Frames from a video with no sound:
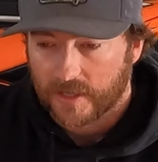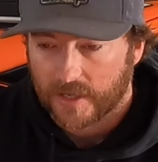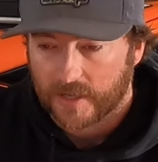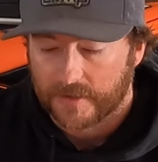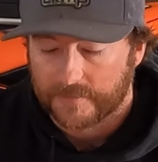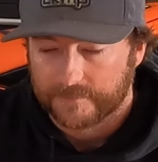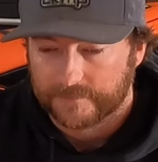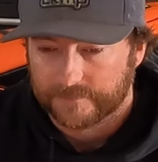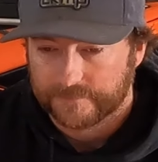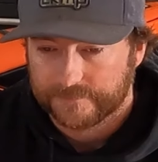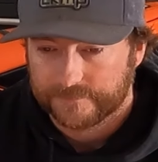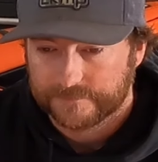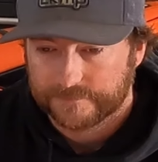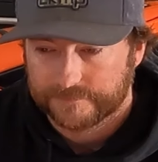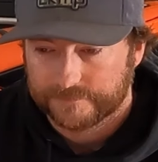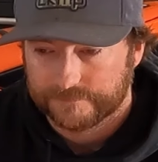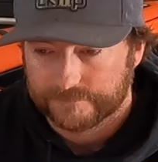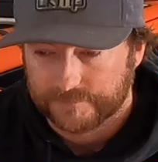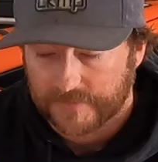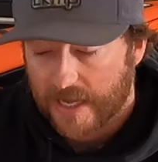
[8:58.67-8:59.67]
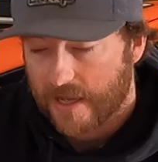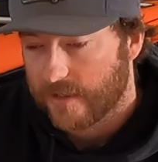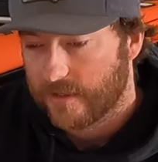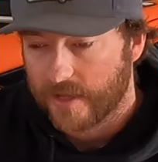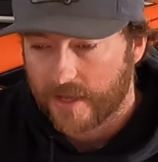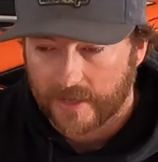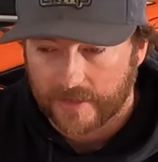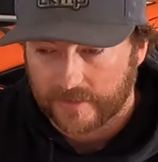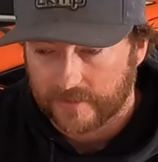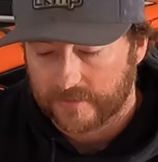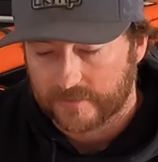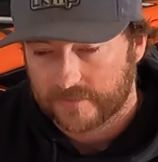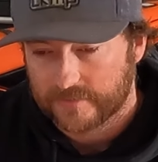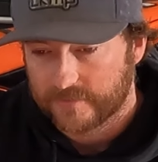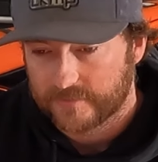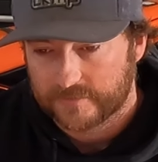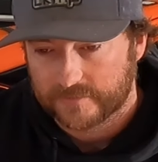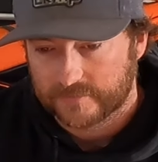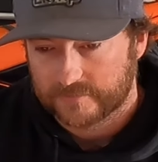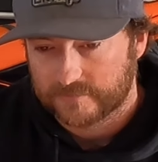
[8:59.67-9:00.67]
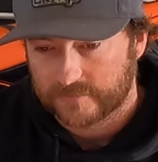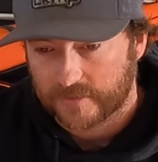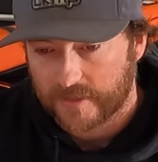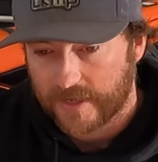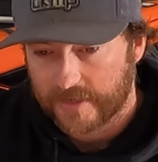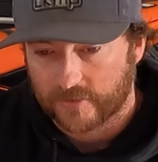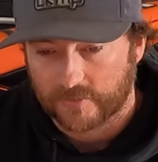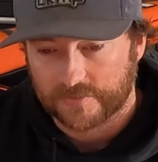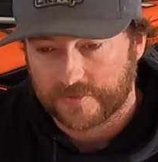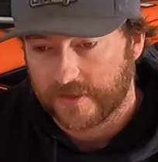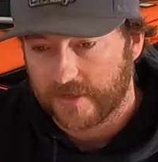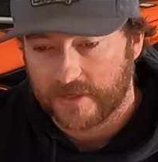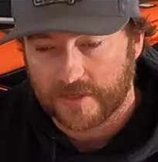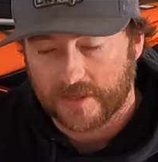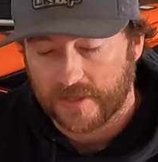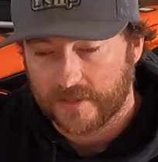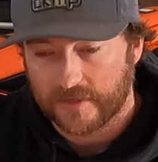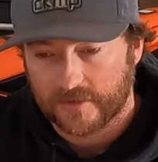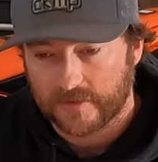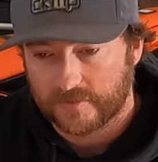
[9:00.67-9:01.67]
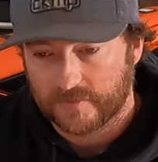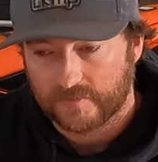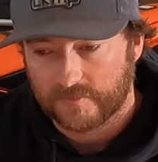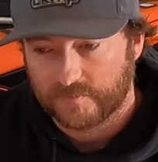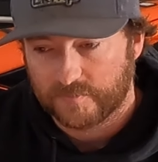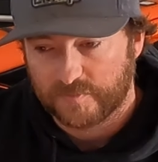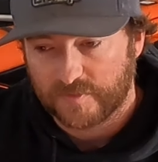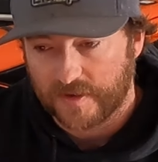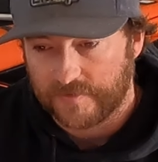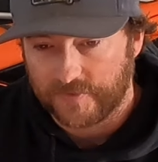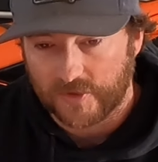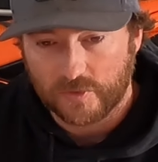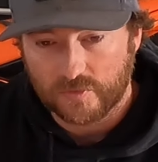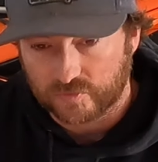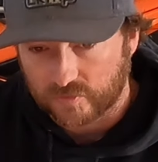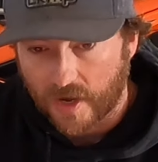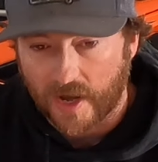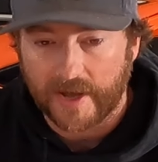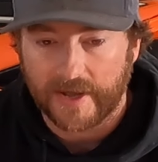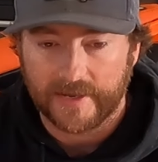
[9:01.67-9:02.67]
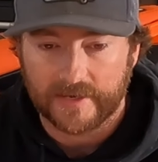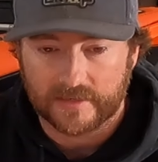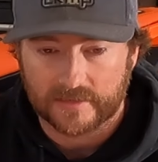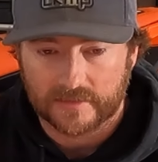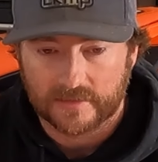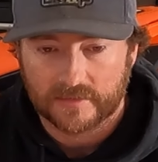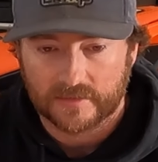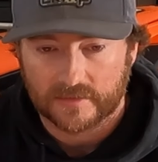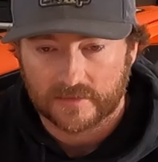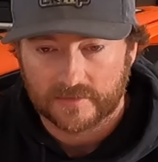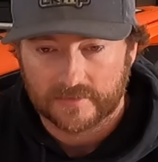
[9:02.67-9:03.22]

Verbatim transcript: um, yeah, I I don't think if you ride